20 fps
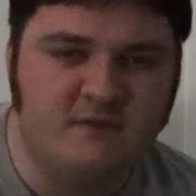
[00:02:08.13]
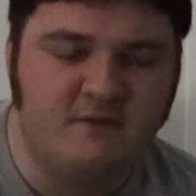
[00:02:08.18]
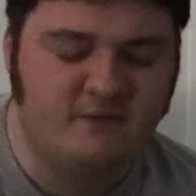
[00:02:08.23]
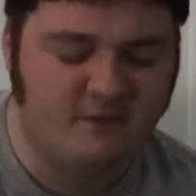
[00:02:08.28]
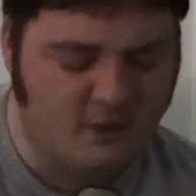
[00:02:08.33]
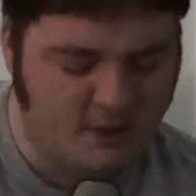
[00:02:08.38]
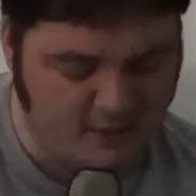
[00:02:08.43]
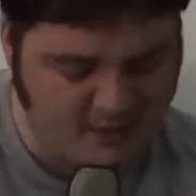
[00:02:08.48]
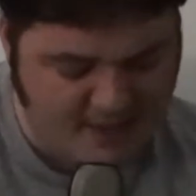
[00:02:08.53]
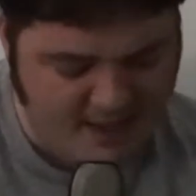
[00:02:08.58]
be
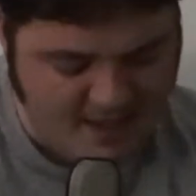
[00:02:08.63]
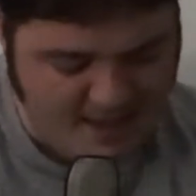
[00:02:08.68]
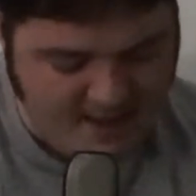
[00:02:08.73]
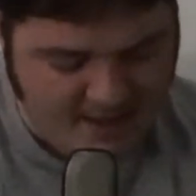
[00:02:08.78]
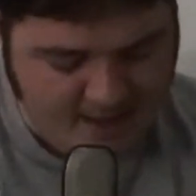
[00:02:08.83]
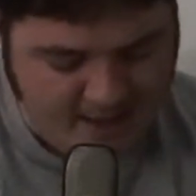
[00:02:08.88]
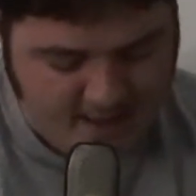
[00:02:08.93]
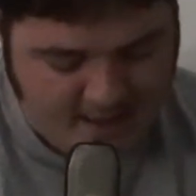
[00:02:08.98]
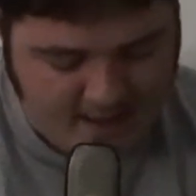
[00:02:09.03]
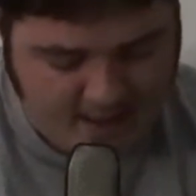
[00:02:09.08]
fun?
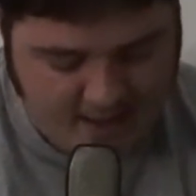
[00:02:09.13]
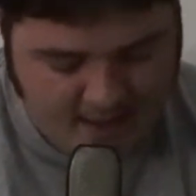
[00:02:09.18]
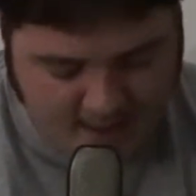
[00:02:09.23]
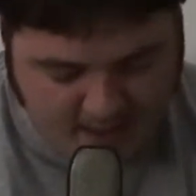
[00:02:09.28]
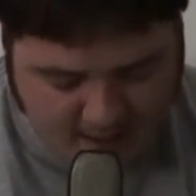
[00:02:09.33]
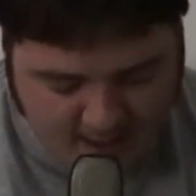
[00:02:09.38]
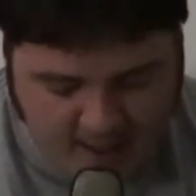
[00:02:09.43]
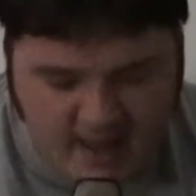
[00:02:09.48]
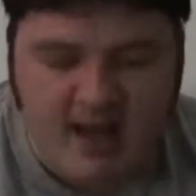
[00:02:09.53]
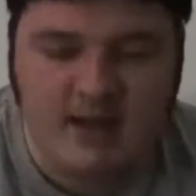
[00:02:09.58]

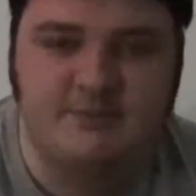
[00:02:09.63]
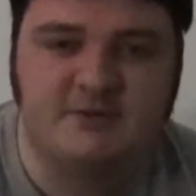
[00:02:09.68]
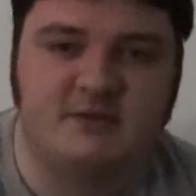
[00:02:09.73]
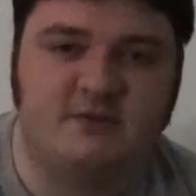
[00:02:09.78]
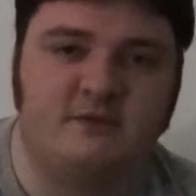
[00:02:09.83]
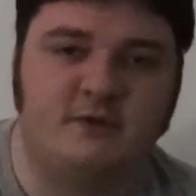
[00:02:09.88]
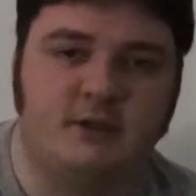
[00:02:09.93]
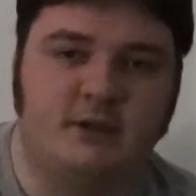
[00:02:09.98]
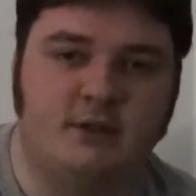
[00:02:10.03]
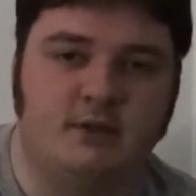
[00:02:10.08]

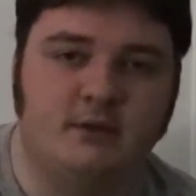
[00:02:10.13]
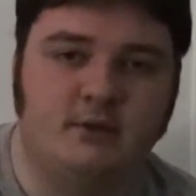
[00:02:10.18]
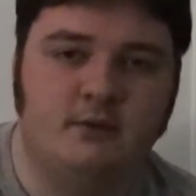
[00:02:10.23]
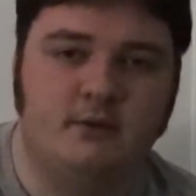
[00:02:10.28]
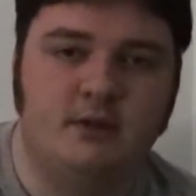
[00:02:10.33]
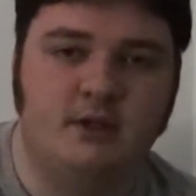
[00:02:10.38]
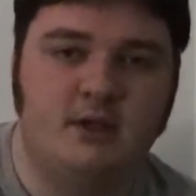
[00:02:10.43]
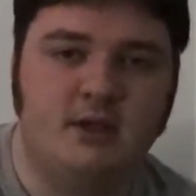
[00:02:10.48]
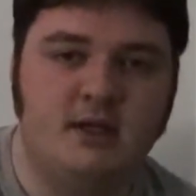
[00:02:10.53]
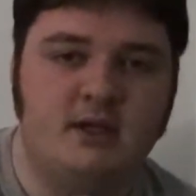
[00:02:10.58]

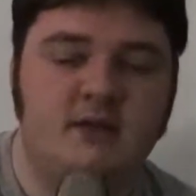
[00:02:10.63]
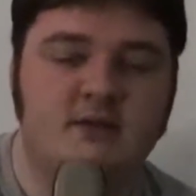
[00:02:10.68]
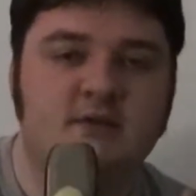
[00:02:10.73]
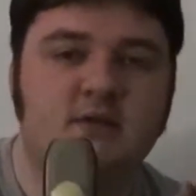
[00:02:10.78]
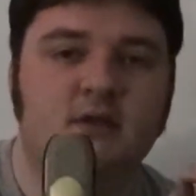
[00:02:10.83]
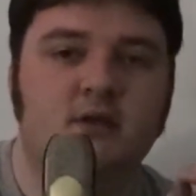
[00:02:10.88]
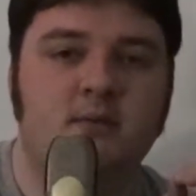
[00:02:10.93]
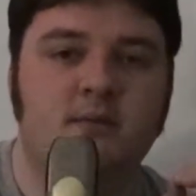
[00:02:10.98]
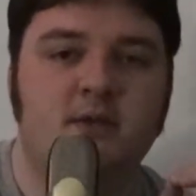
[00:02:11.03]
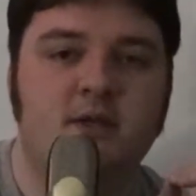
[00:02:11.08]
Absolutely. It is
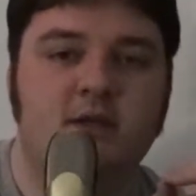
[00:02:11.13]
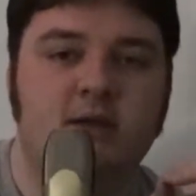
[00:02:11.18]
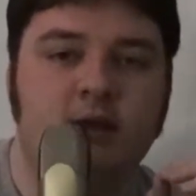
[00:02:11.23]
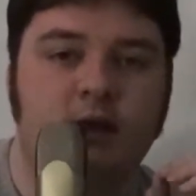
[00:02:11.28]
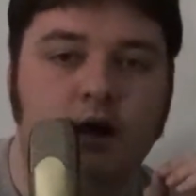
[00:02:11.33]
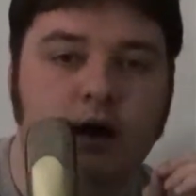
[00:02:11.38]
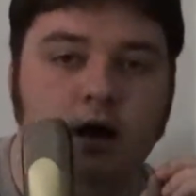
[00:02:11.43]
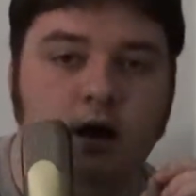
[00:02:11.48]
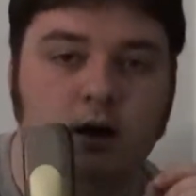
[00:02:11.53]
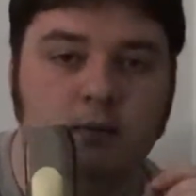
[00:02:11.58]
going to be
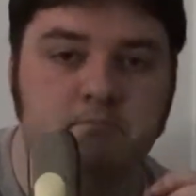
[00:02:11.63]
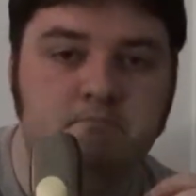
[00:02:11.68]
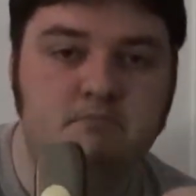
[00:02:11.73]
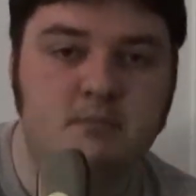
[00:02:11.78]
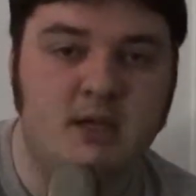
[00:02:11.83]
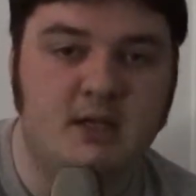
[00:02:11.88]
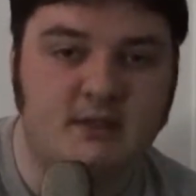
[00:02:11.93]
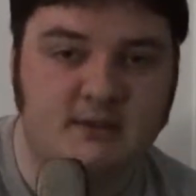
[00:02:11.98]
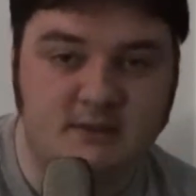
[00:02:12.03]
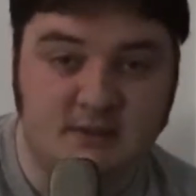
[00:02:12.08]

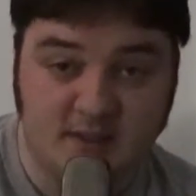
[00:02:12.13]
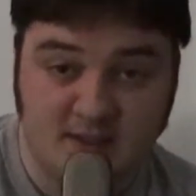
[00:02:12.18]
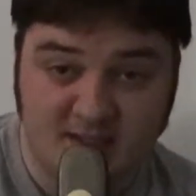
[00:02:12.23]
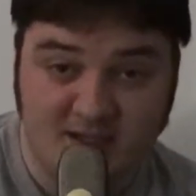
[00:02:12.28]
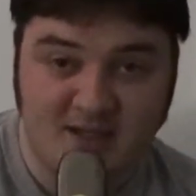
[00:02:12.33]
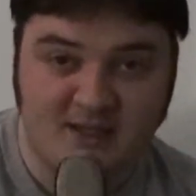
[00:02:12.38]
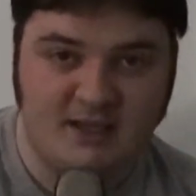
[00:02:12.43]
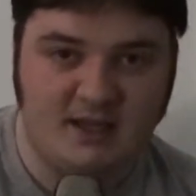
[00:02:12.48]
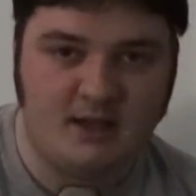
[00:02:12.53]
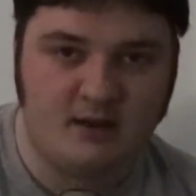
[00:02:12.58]
amazing,
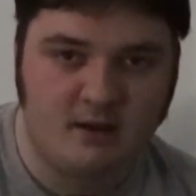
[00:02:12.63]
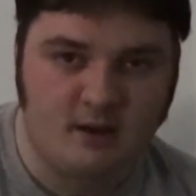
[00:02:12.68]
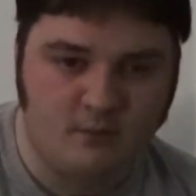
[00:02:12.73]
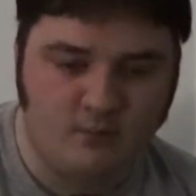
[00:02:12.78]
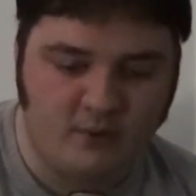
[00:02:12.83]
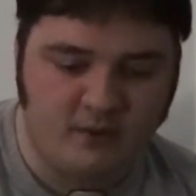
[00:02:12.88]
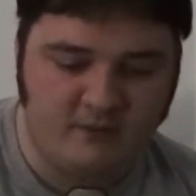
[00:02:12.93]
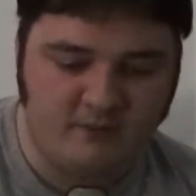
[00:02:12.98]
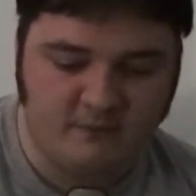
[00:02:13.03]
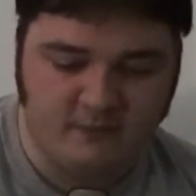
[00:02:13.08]
and I
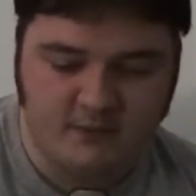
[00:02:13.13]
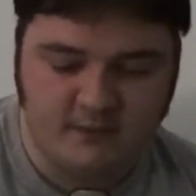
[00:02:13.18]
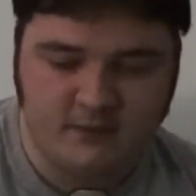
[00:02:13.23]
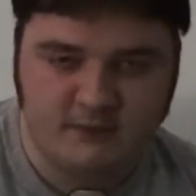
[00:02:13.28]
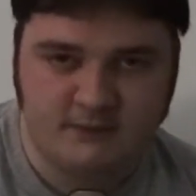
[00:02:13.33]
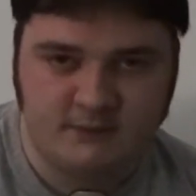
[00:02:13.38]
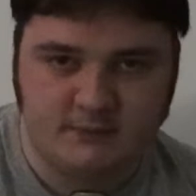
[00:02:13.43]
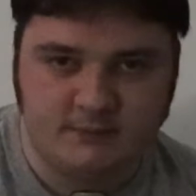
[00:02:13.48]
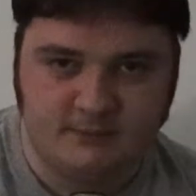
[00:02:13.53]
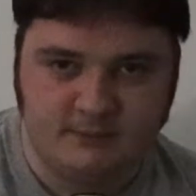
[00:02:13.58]
cannot wait for
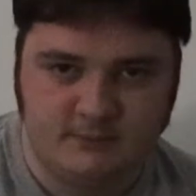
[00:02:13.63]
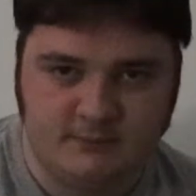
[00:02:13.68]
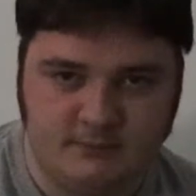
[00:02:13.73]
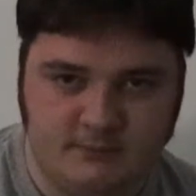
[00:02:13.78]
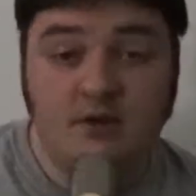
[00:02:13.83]
this.